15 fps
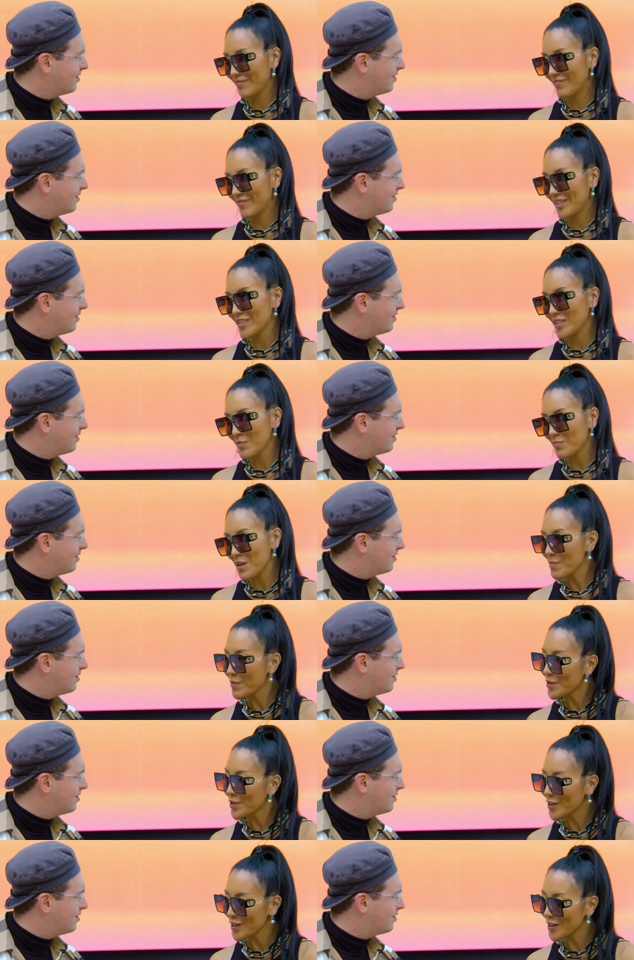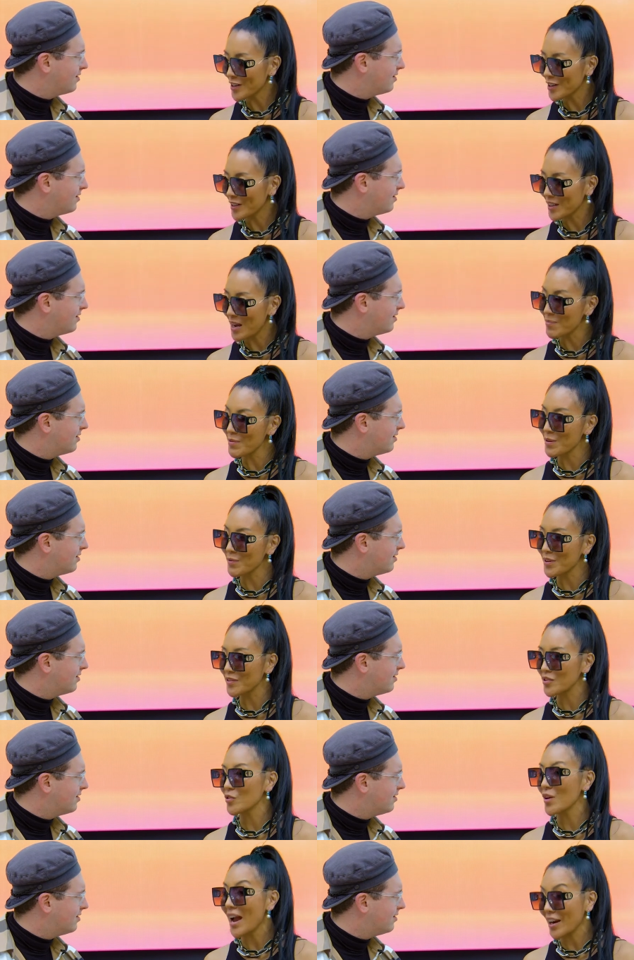Speaker 1: these are people you're going to collaborate with
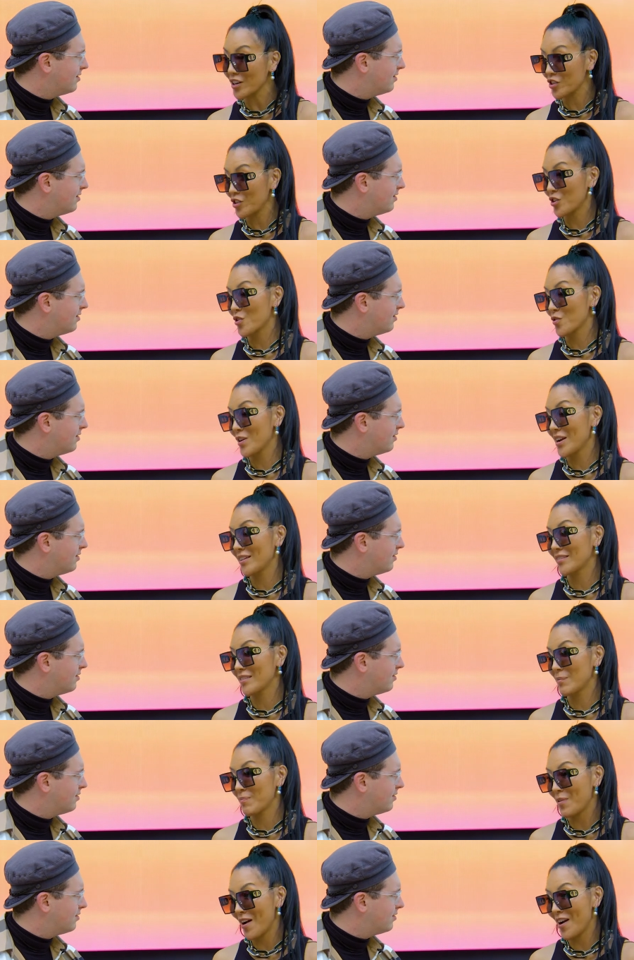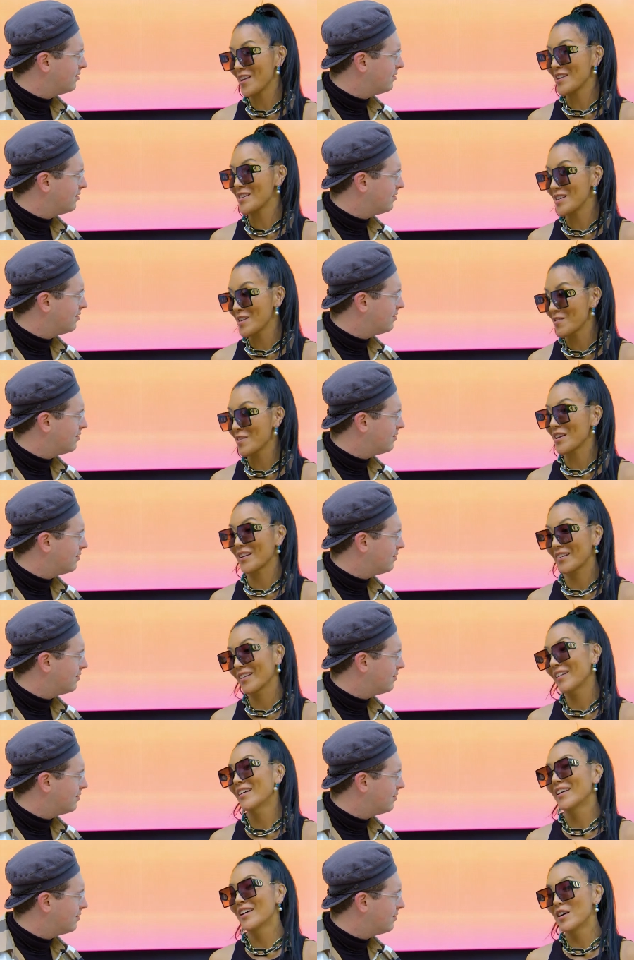to actually create the pioneering
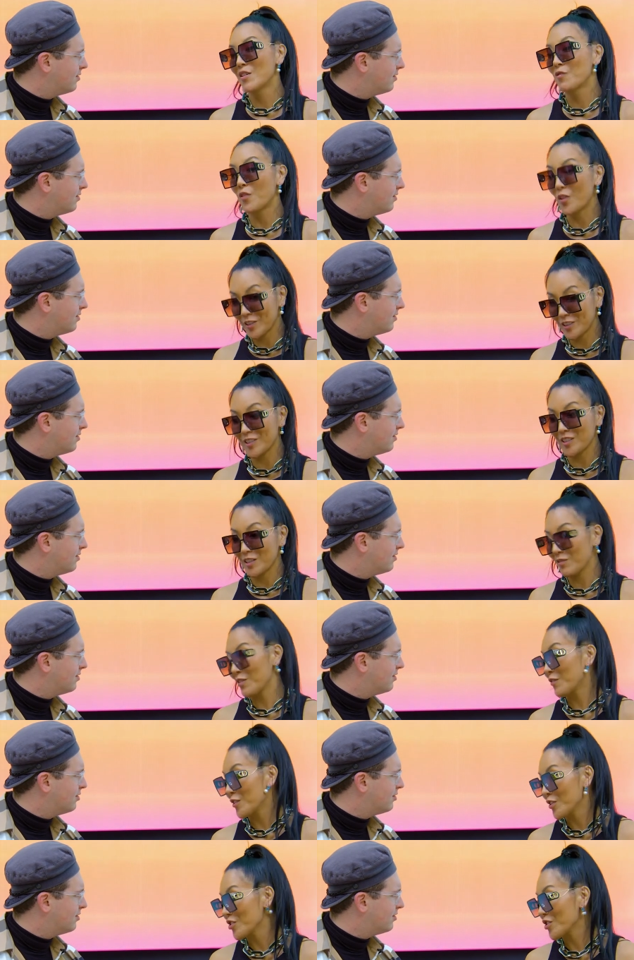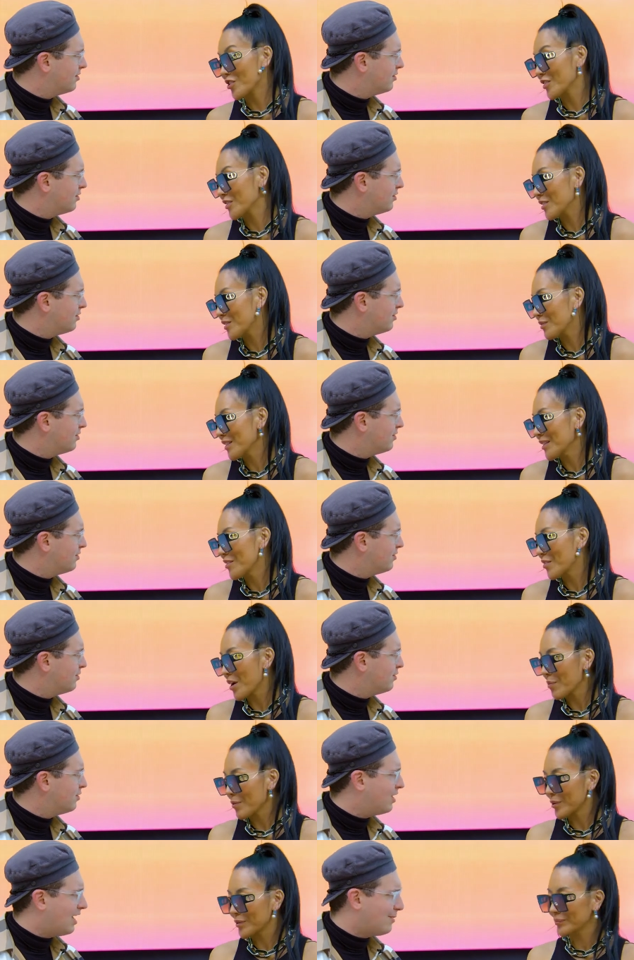forces of the future. It's really
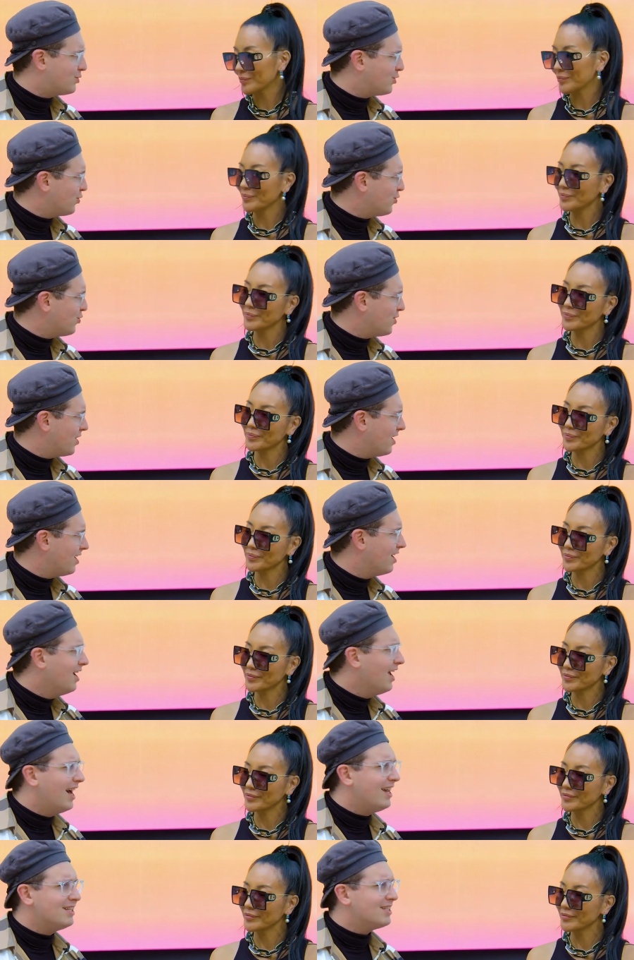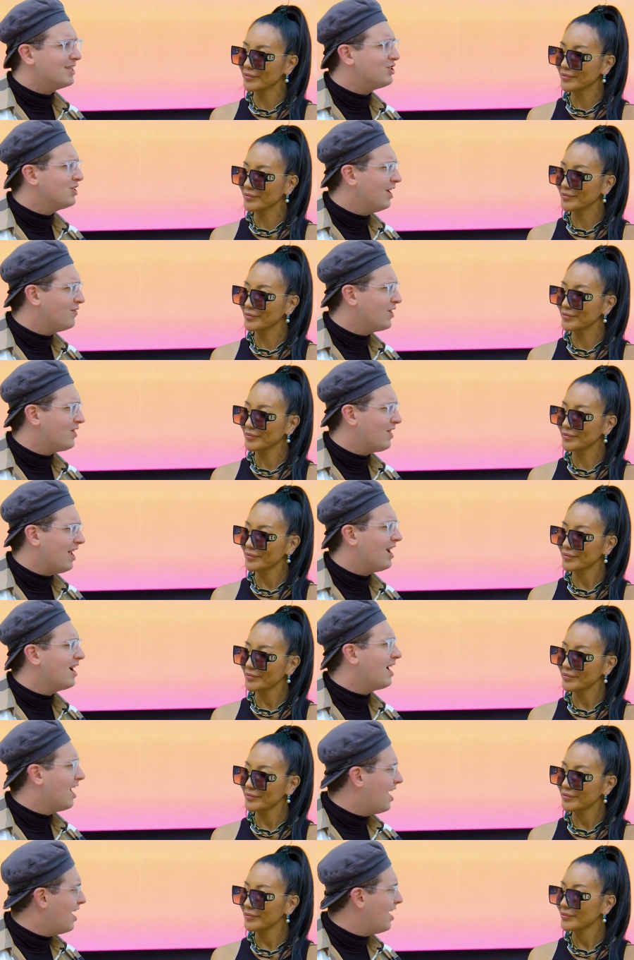
Speaker 2: incredible. Absolutely. And it's such a lovely thing,
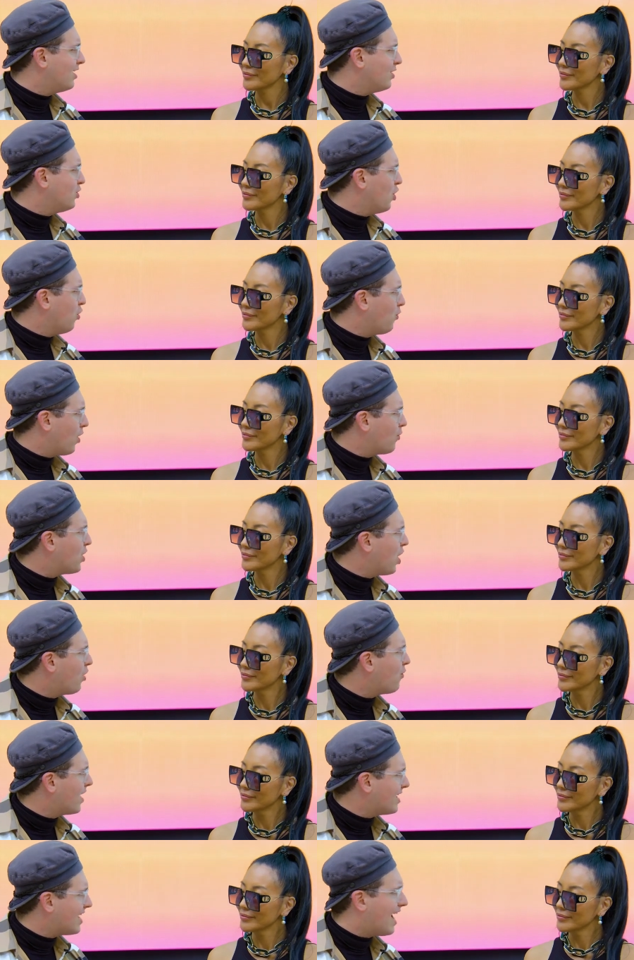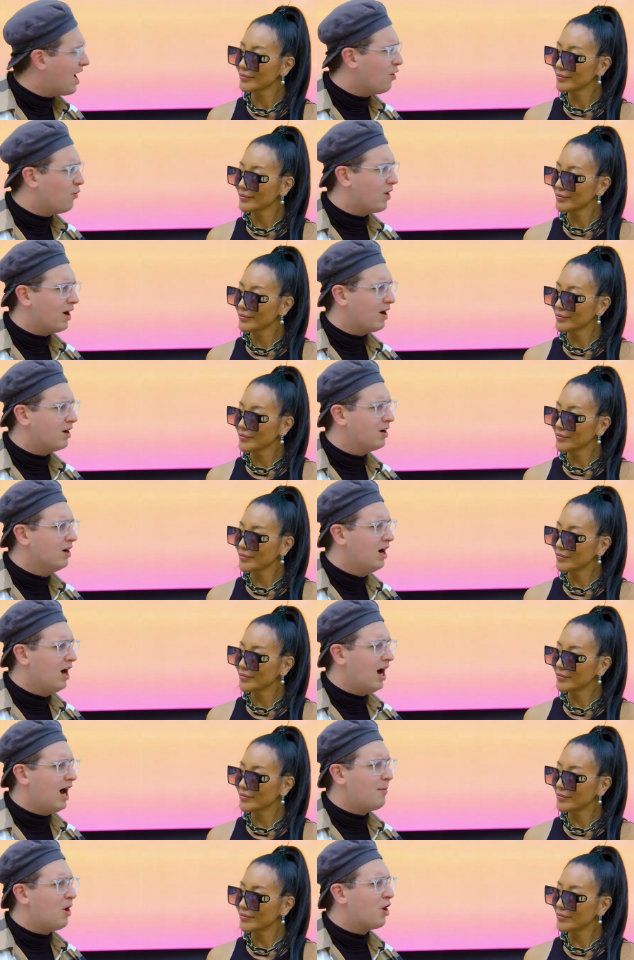uh, you know, where we are right now, where
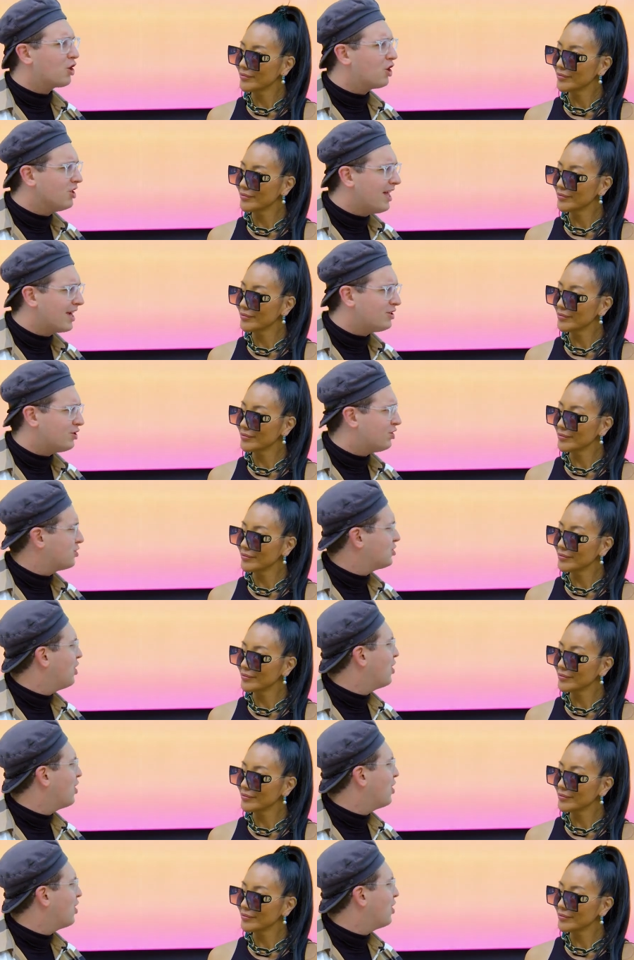um, our collectors, our